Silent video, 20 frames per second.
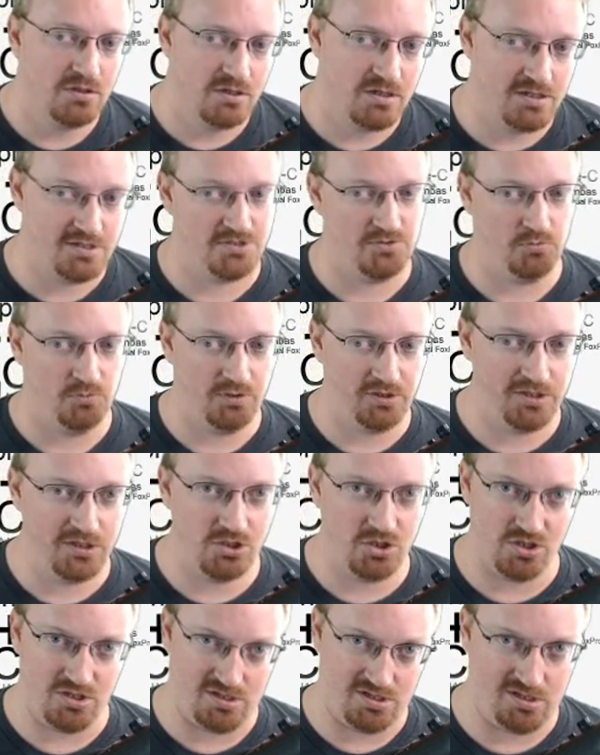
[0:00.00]
is really
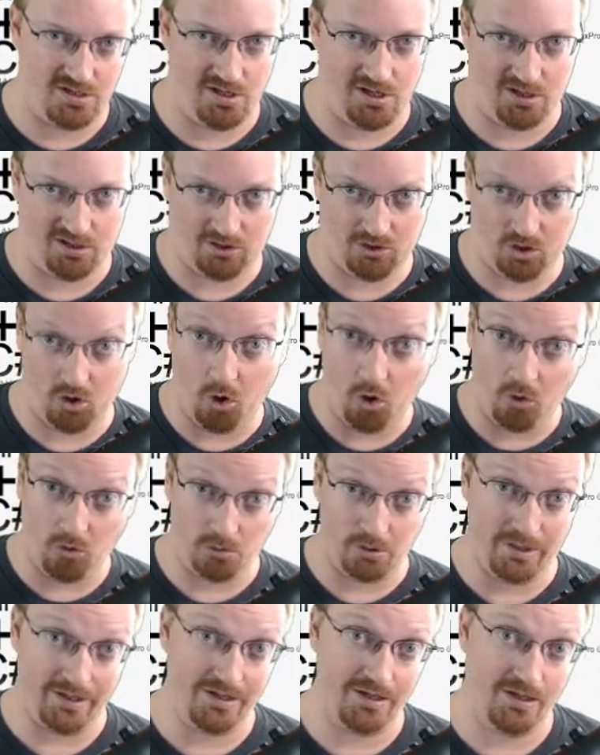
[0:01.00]
just a
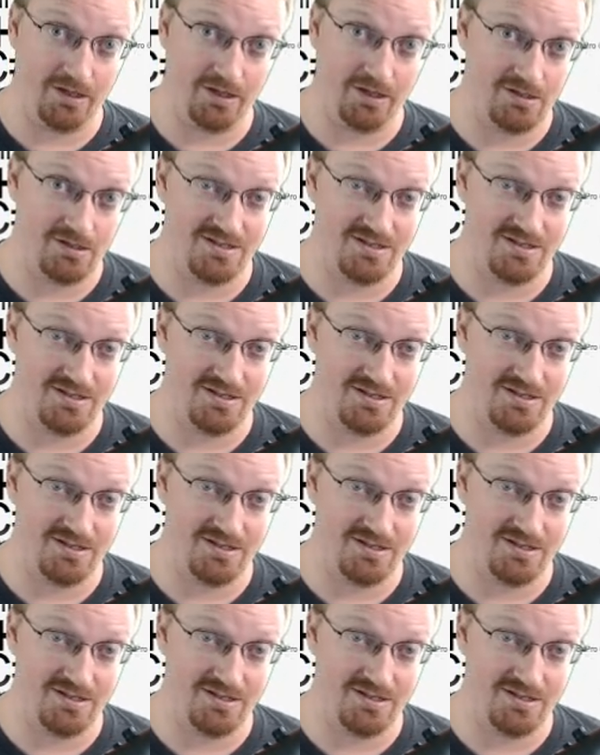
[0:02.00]
colon in C#.